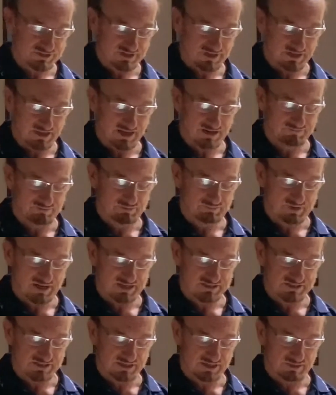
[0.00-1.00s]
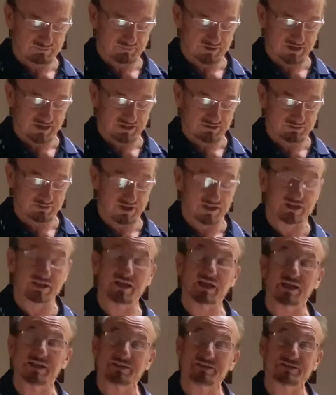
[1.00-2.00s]
a kind of amazing come together. And
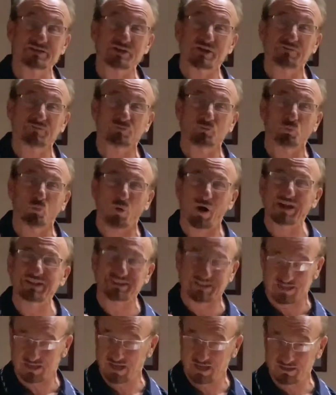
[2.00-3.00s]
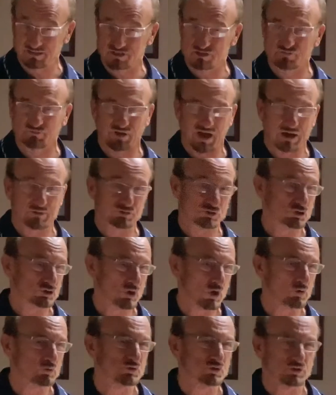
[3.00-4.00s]
if one thing this virus
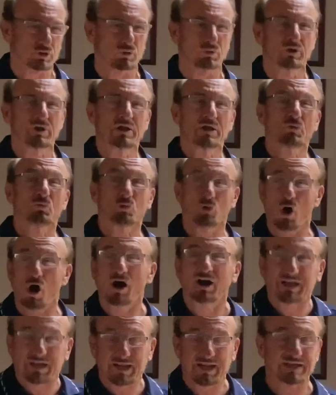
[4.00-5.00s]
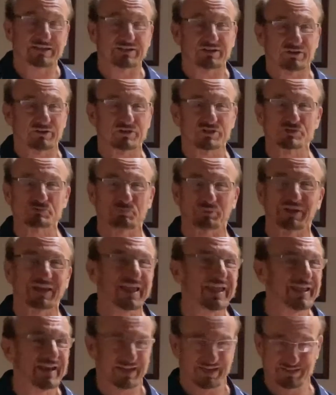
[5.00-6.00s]
shows you, we're all connected on this
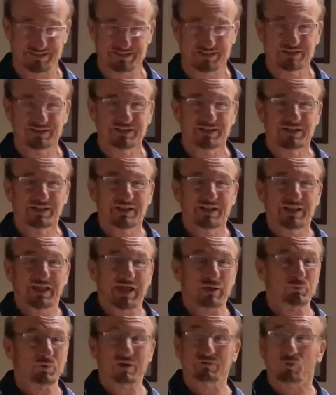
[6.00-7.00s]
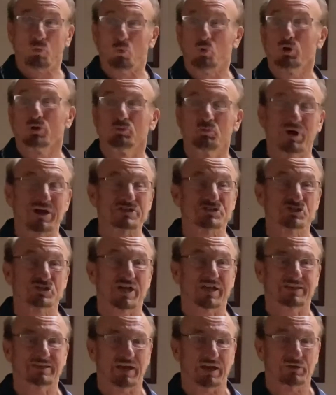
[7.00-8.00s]
planet. And we have a worldwide
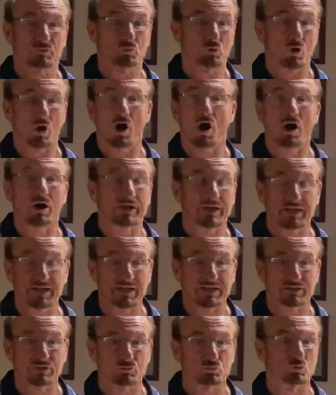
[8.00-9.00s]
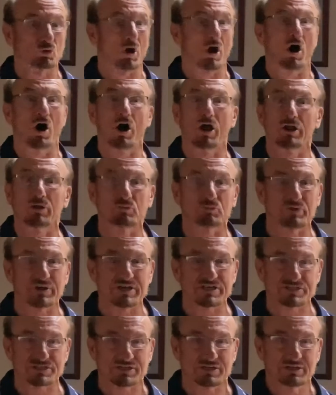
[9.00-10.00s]
shutdown. We're all connected. We're all at
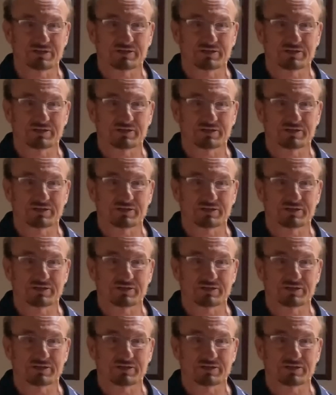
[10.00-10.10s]
risk.